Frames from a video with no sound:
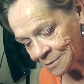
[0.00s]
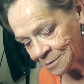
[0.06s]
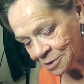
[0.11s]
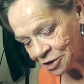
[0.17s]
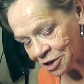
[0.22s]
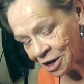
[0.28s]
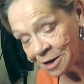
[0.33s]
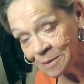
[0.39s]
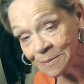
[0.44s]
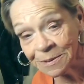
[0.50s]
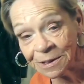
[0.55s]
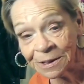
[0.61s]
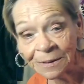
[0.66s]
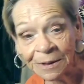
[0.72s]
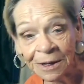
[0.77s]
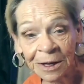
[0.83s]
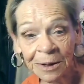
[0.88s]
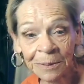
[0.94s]
shaped.
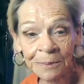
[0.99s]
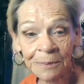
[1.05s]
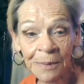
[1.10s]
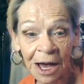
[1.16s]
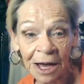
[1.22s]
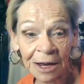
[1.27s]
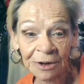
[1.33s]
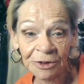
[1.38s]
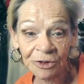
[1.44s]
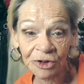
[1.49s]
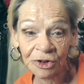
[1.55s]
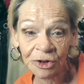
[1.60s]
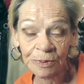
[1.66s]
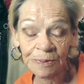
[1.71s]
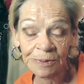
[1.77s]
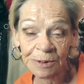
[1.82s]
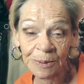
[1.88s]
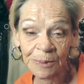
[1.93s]
Mine
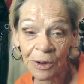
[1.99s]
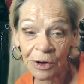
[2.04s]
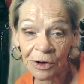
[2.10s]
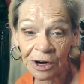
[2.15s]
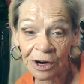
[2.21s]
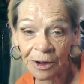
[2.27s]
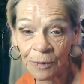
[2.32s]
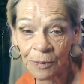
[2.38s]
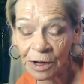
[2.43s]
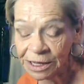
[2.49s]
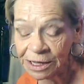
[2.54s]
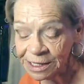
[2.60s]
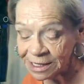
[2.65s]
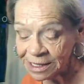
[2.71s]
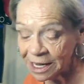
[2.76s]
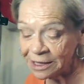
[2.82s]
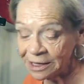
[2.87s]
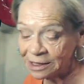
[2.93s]
droops more on one
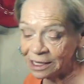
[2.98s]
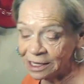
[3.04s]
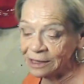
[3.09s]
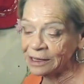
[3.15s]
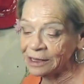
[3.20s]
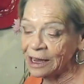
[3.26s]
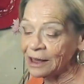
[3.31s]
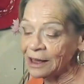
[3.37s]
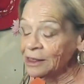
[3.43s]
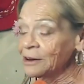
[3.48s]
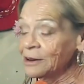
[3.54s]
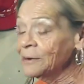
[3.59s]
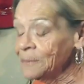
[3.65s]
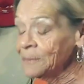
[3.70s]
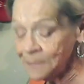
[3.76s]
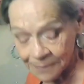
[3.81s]
side than the other.